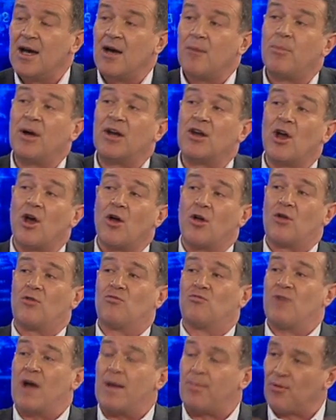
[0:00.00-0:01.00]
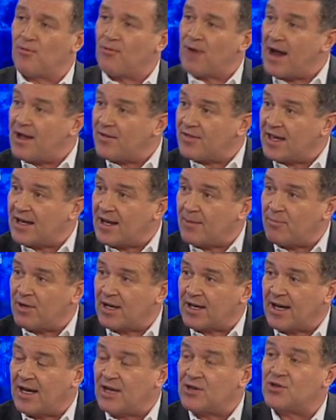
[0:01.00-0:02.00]
but wrap around that
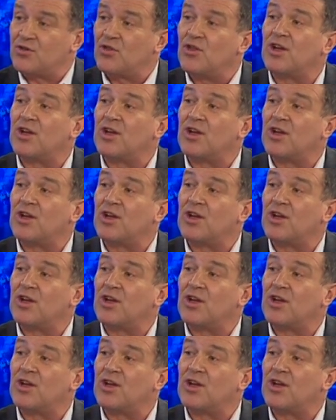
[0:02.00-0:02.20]
application